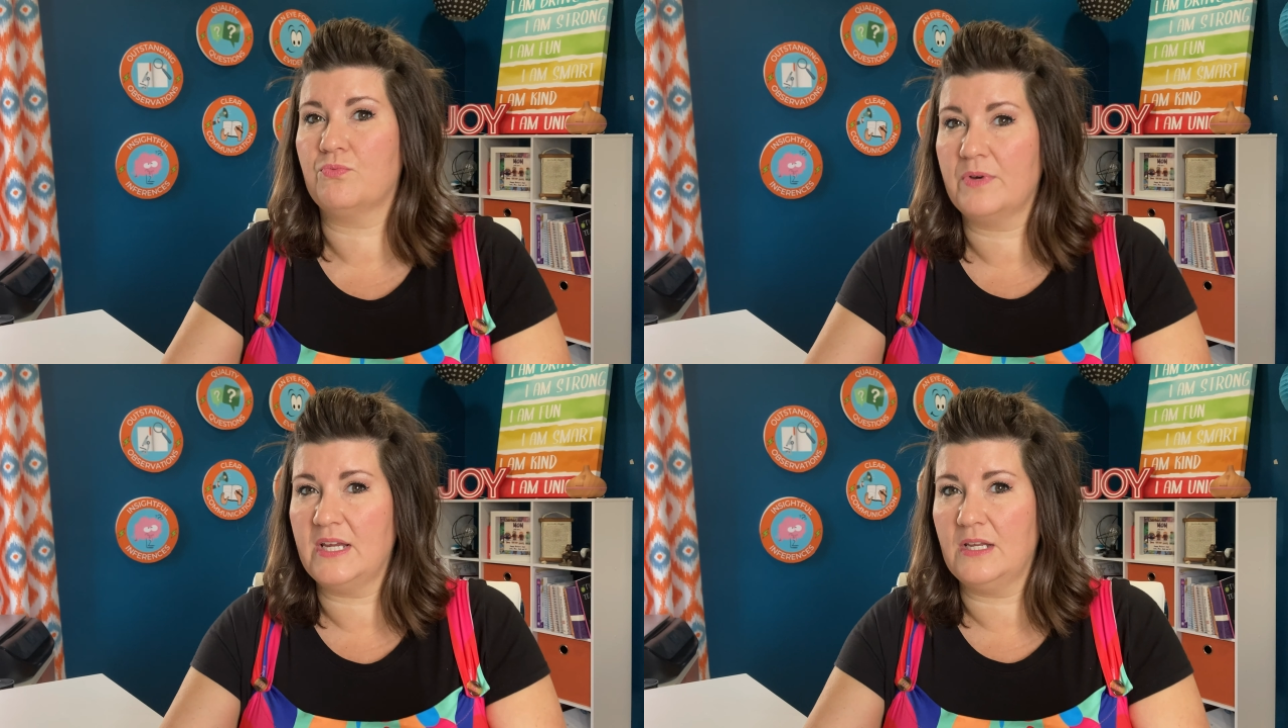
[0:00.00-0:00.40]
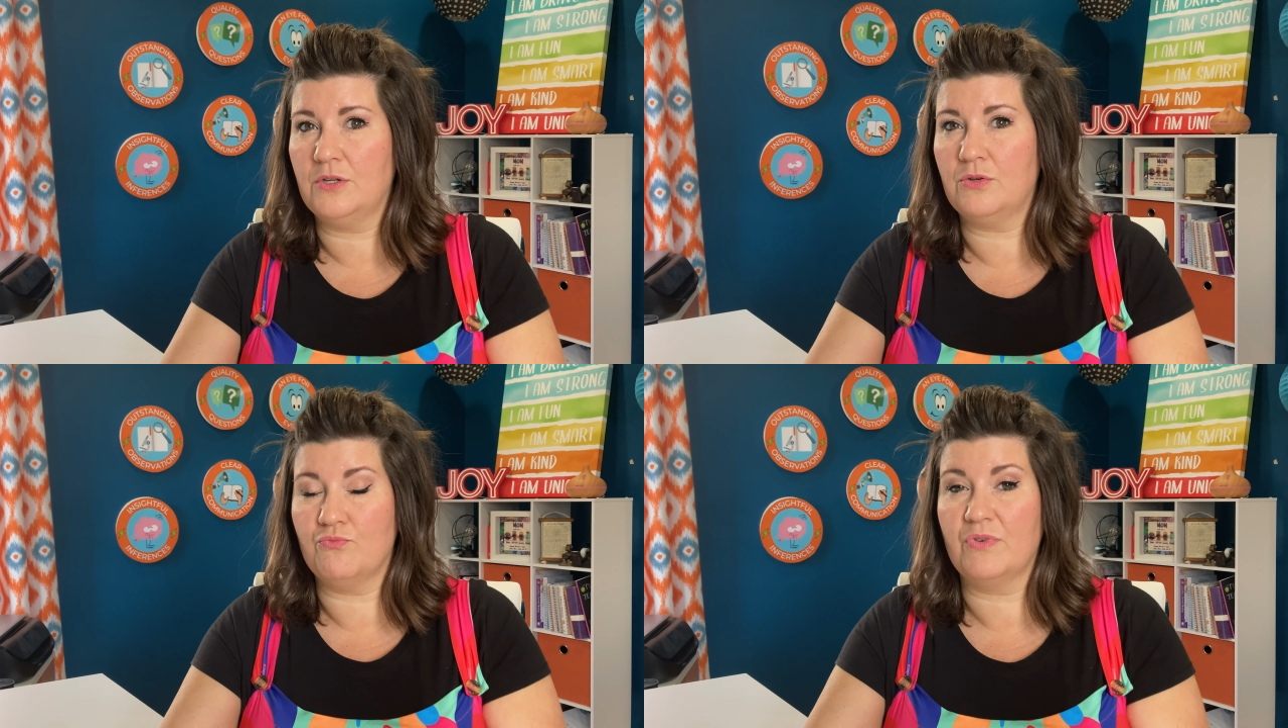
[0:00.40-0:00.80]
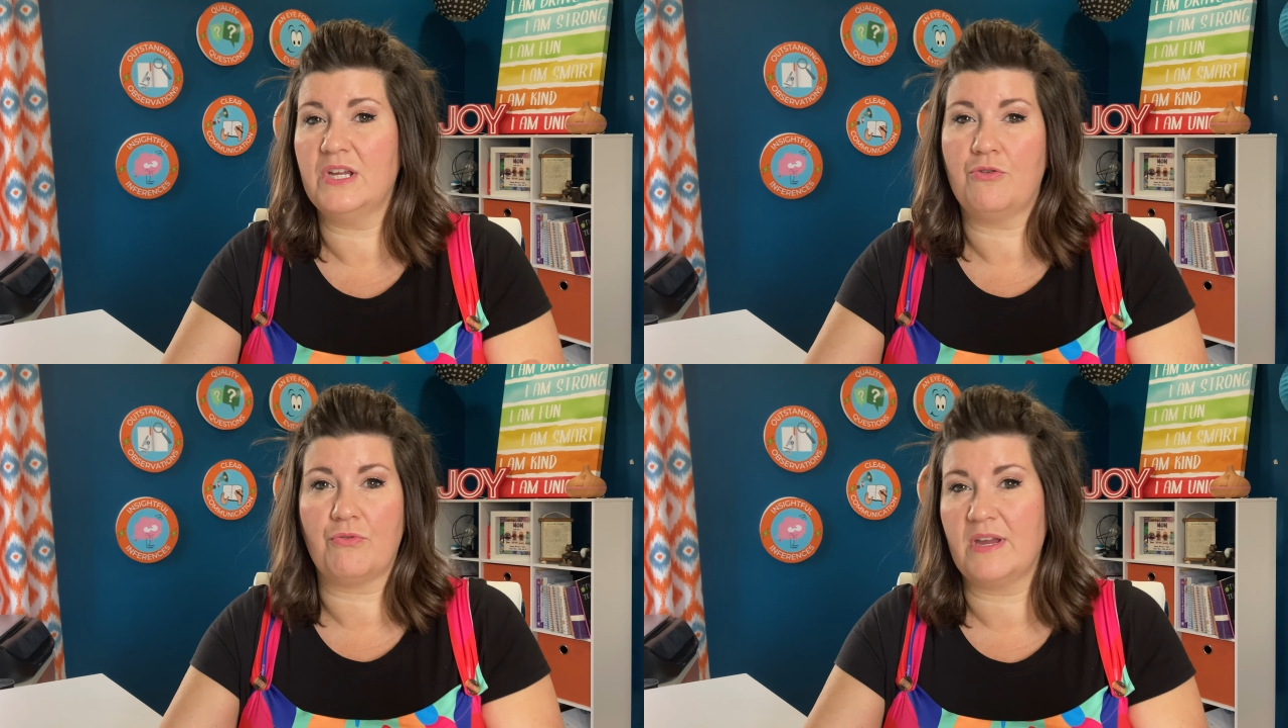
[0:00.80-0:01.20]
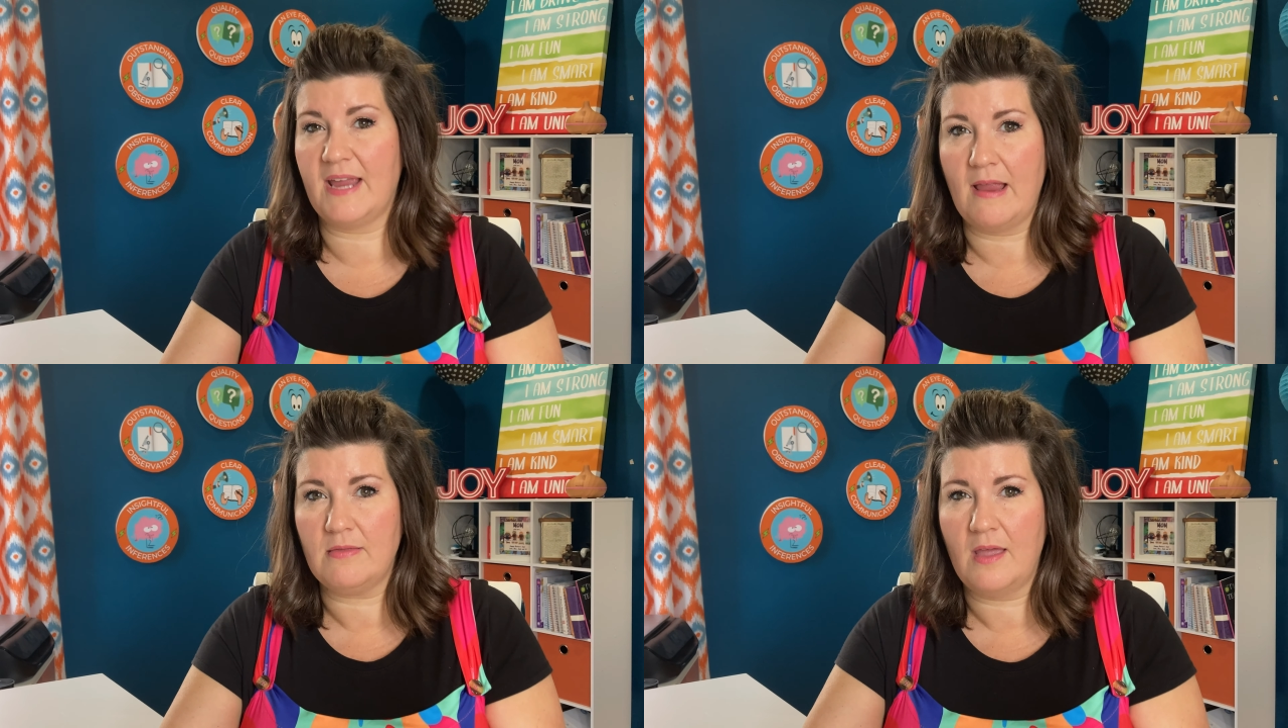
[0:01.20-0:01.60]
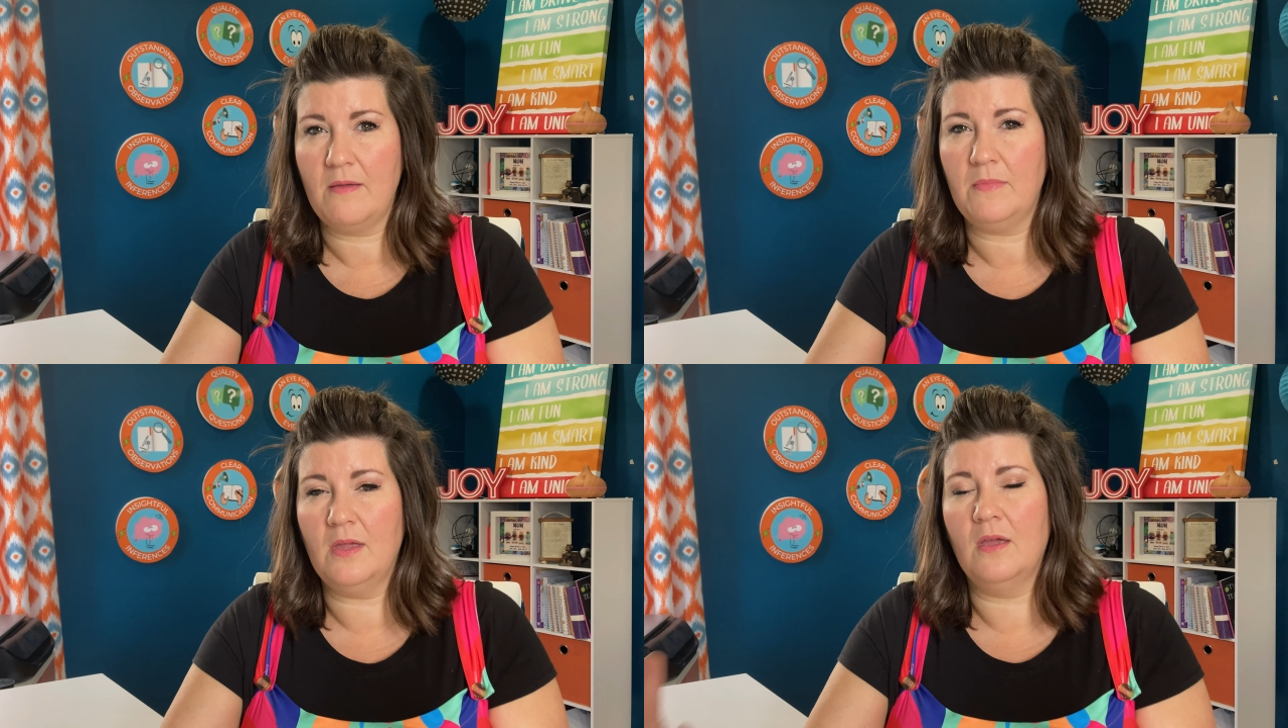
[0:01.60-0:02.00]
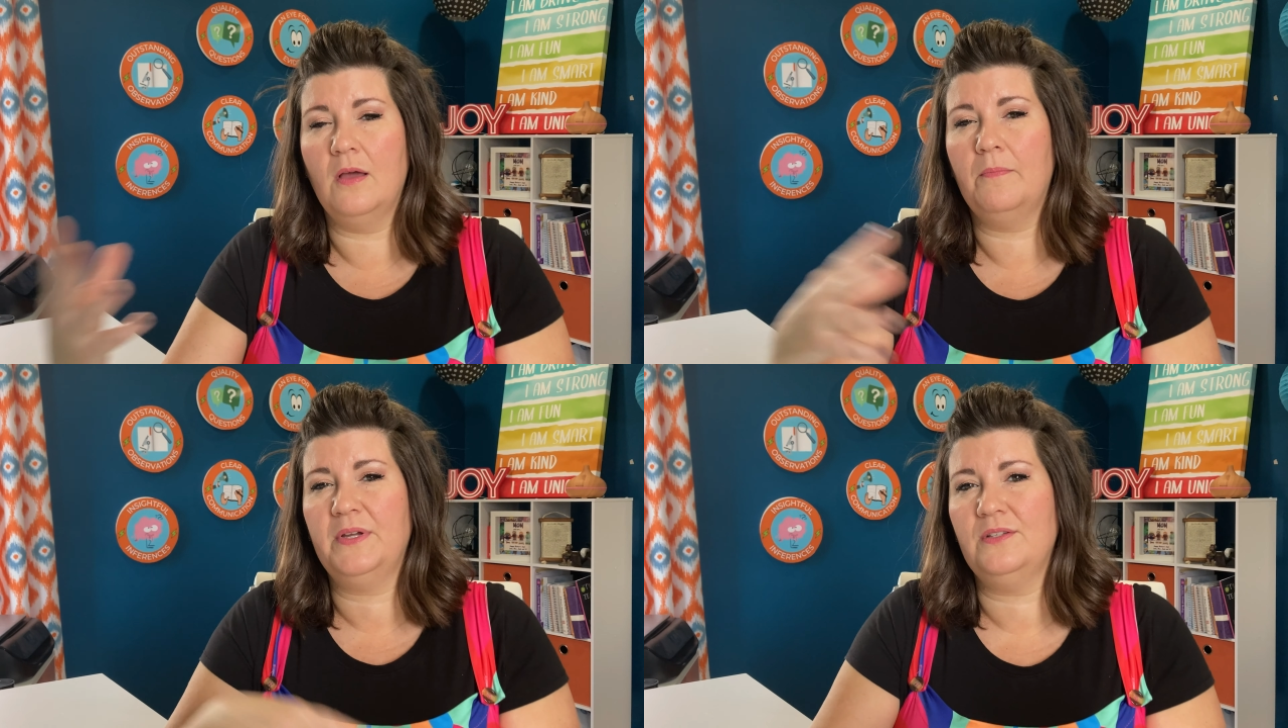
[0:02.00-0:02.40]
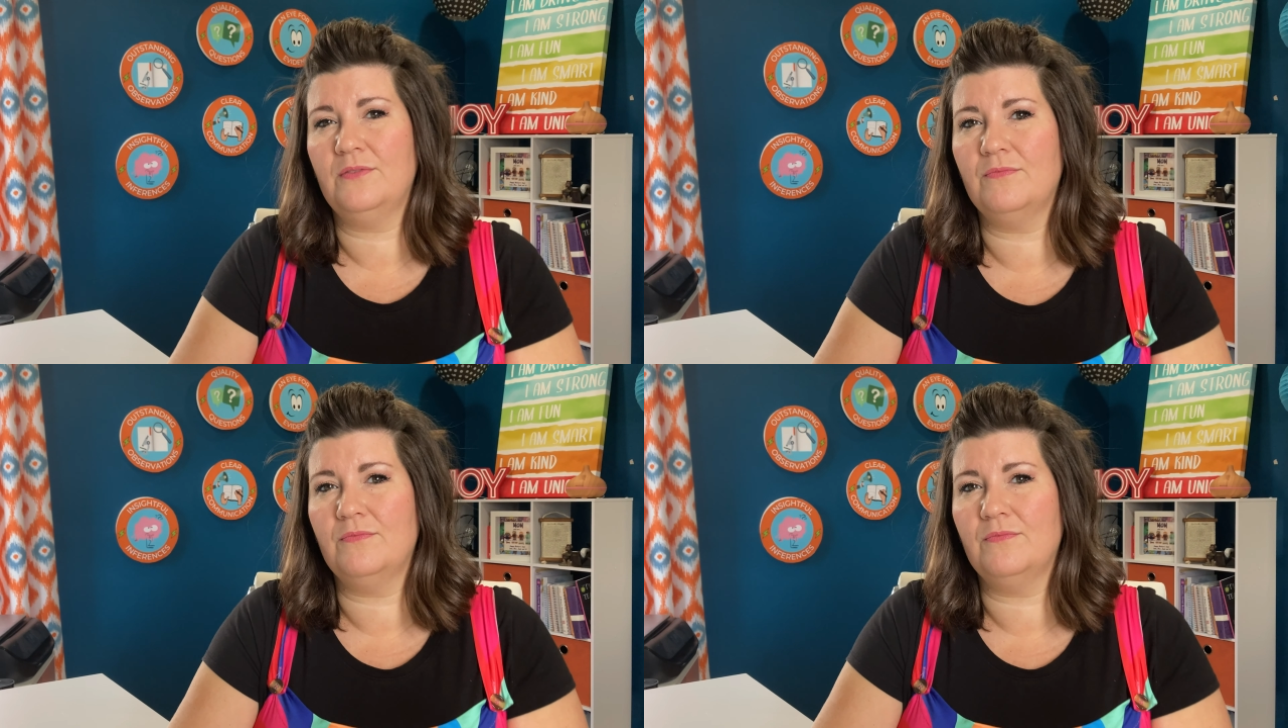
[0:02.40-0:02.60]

recreate them. But